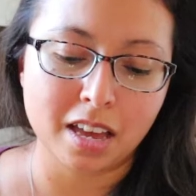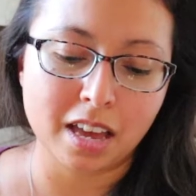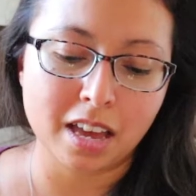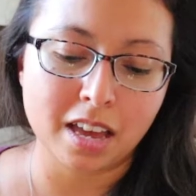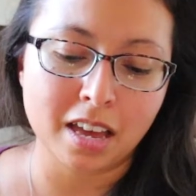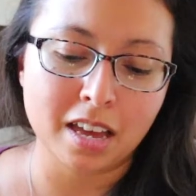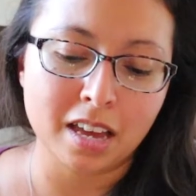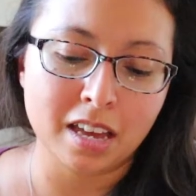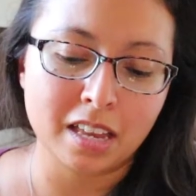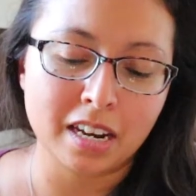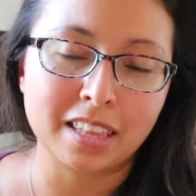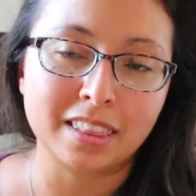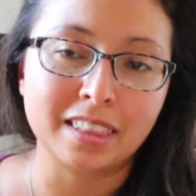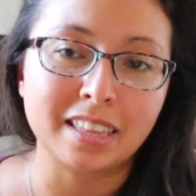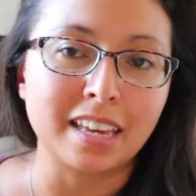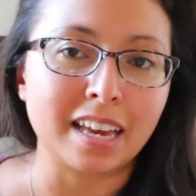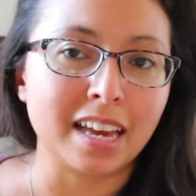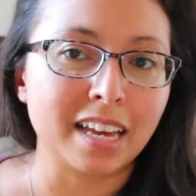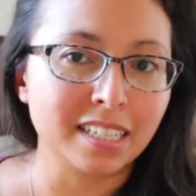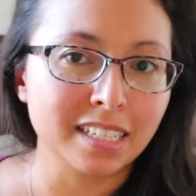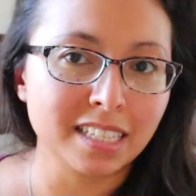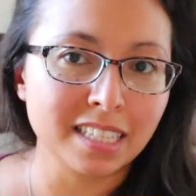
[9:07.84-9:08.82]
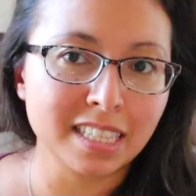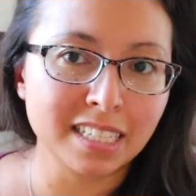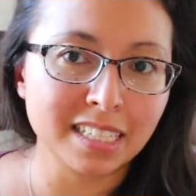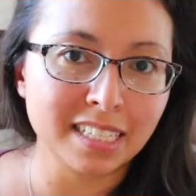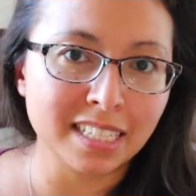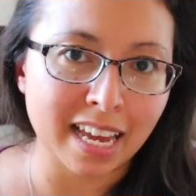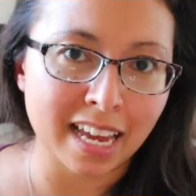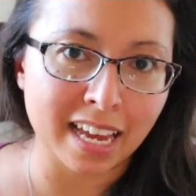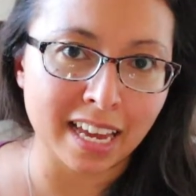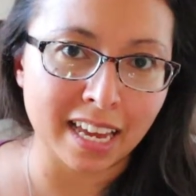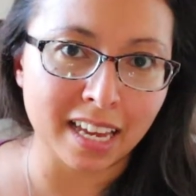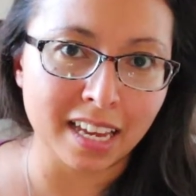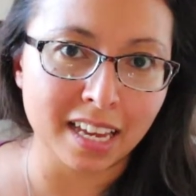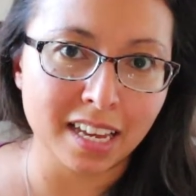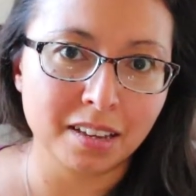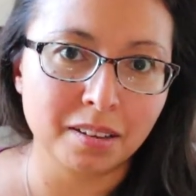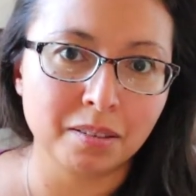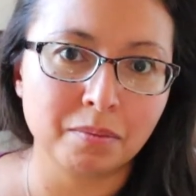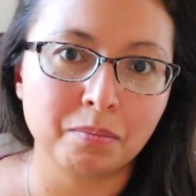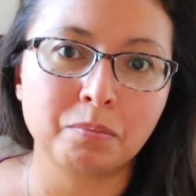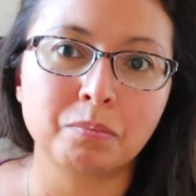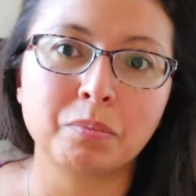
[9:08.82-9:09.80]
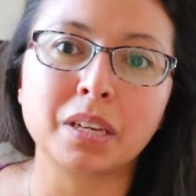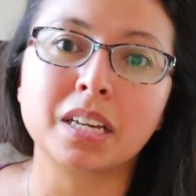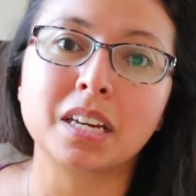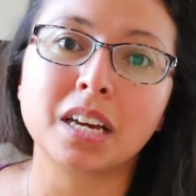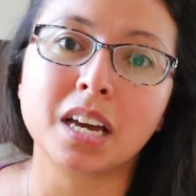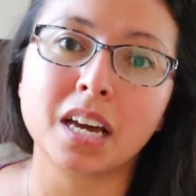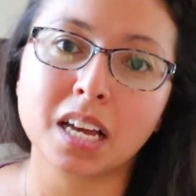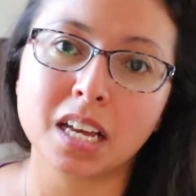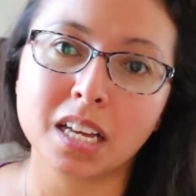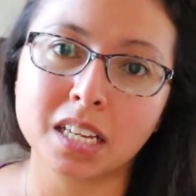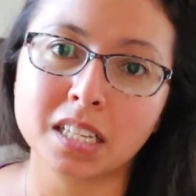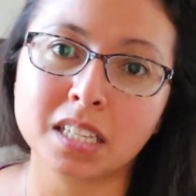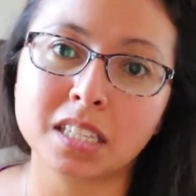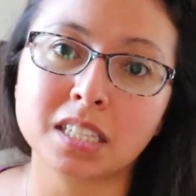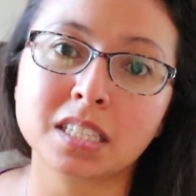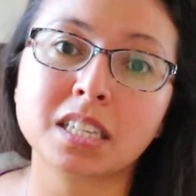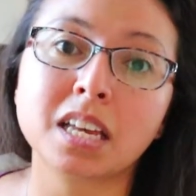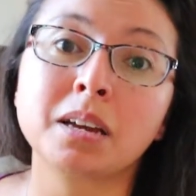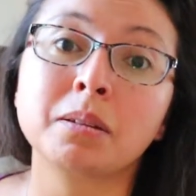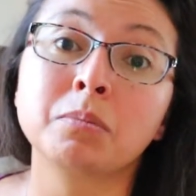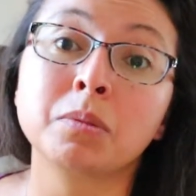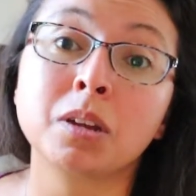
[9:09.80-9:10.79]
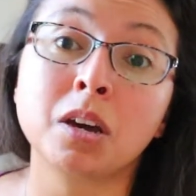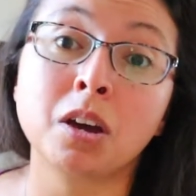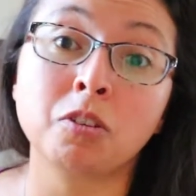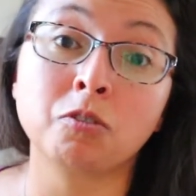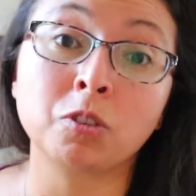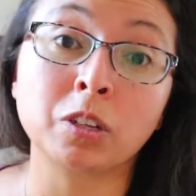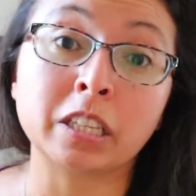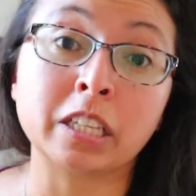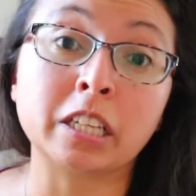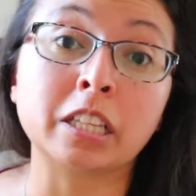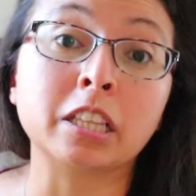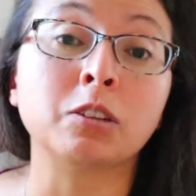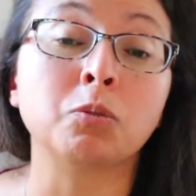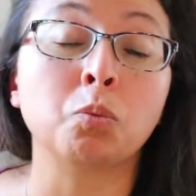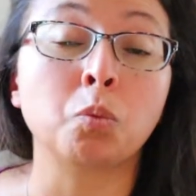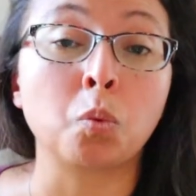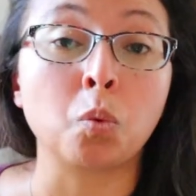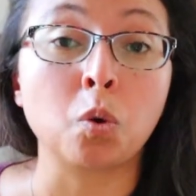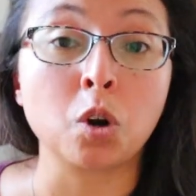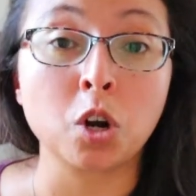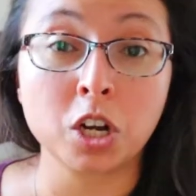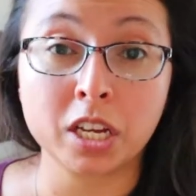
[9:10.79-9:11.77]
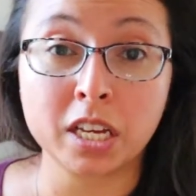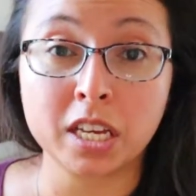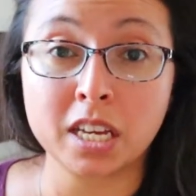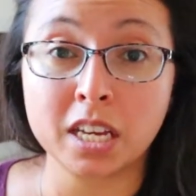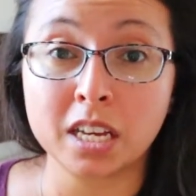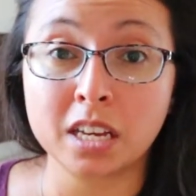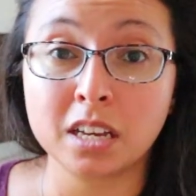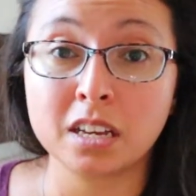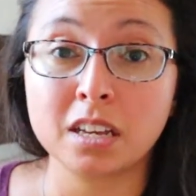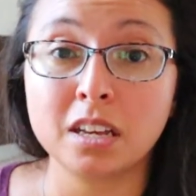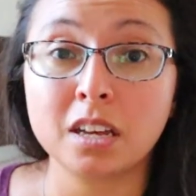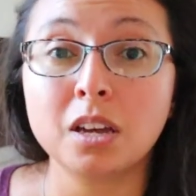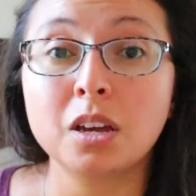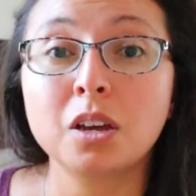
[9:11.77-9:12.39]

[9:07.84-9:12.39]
and at the end of the day, because I'm not really working